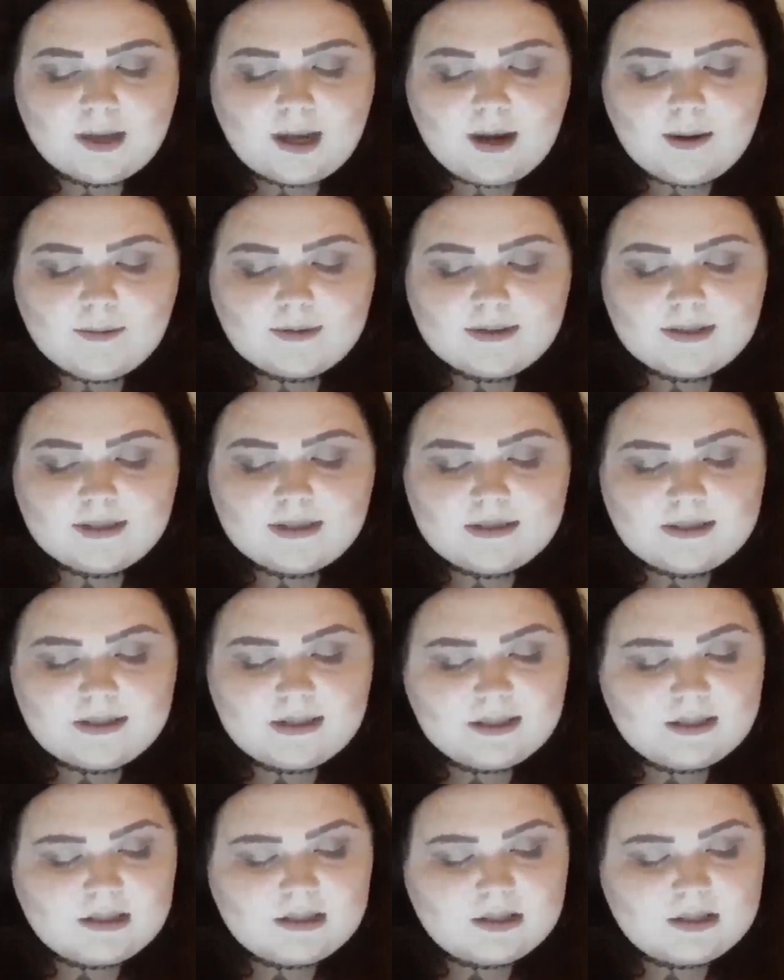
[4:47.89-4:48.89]
I was
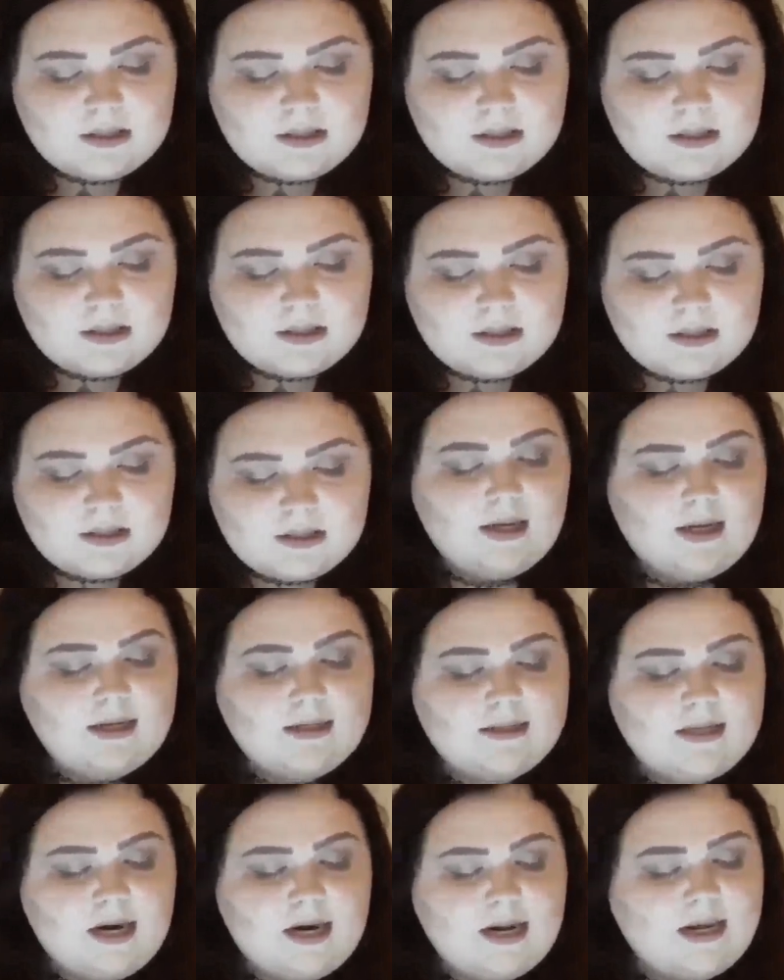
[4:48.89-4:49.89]
sensing so many
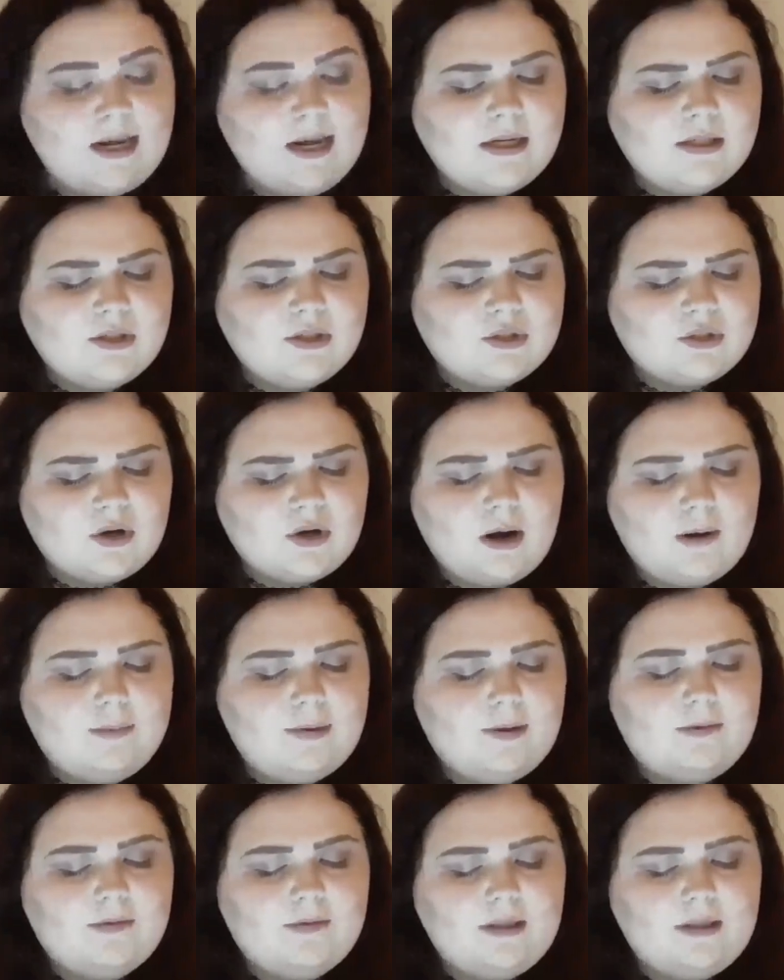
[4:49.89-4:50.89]
things, and I can't
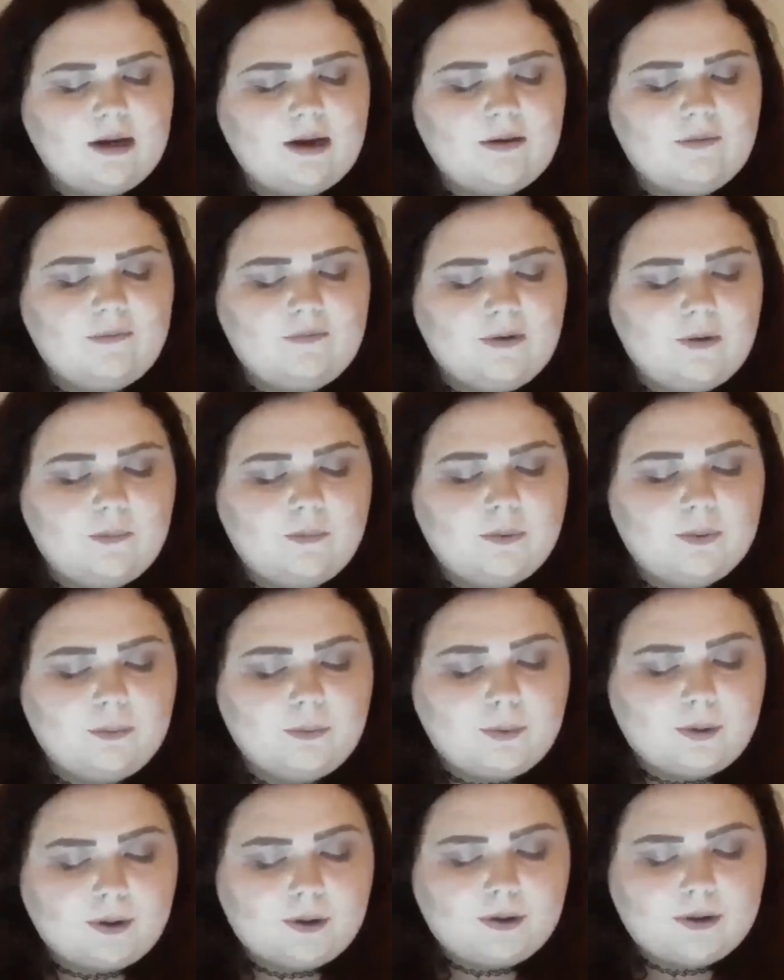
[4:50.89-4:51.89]
describe everything I felt with
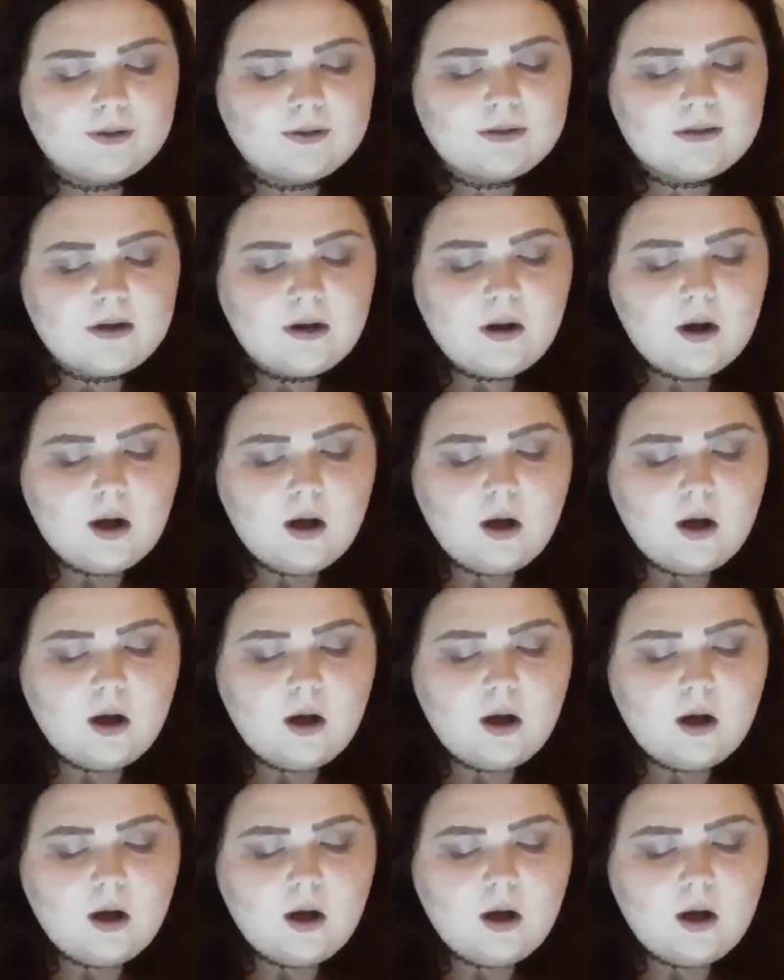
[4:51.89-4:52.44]
words.